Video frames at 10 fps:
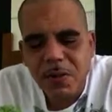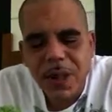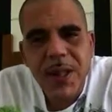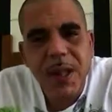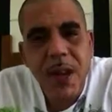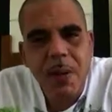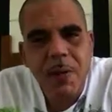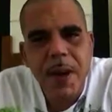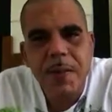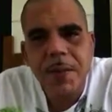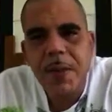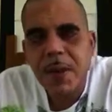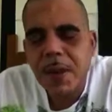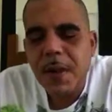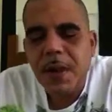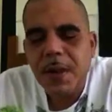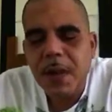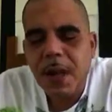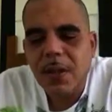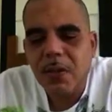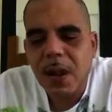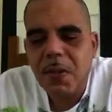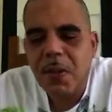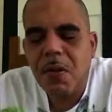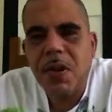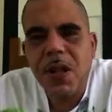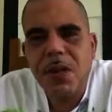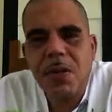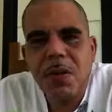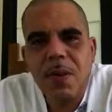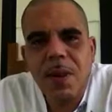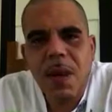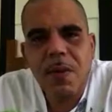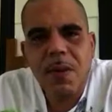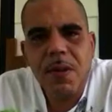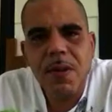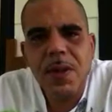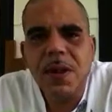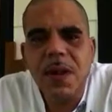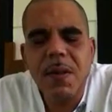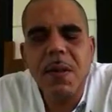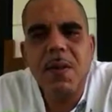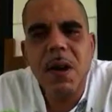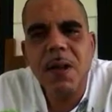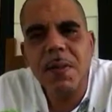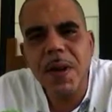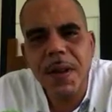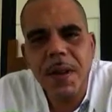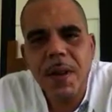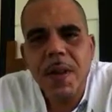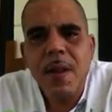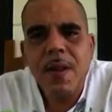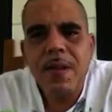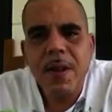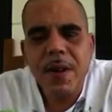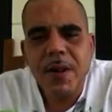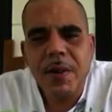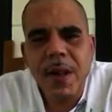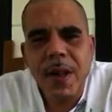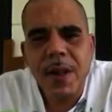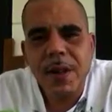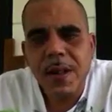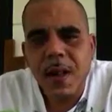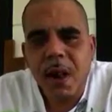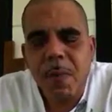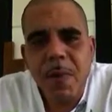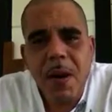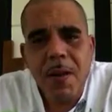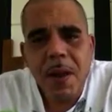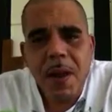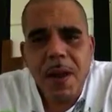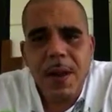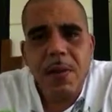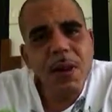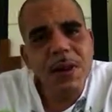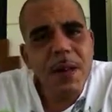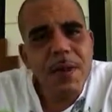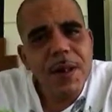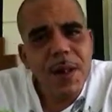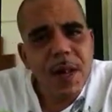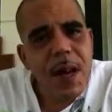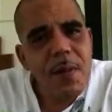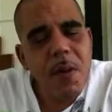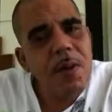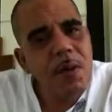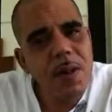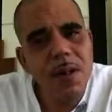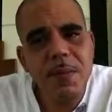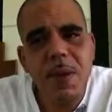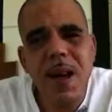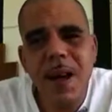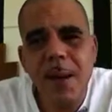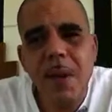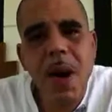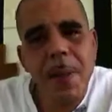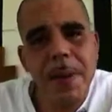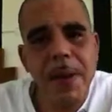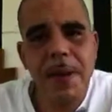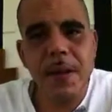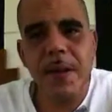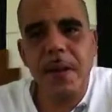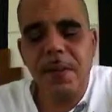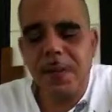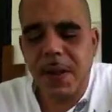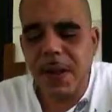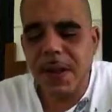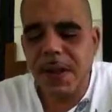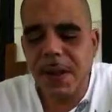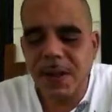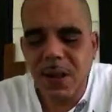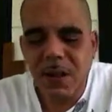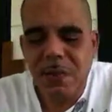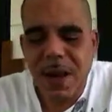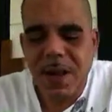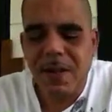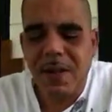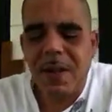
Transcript: written down on paper. That's what I want to reach to. I want to reach the level where I'm making 30 grand a month. And then once I reach that level, of course, I'm gonna up it, because it's all about,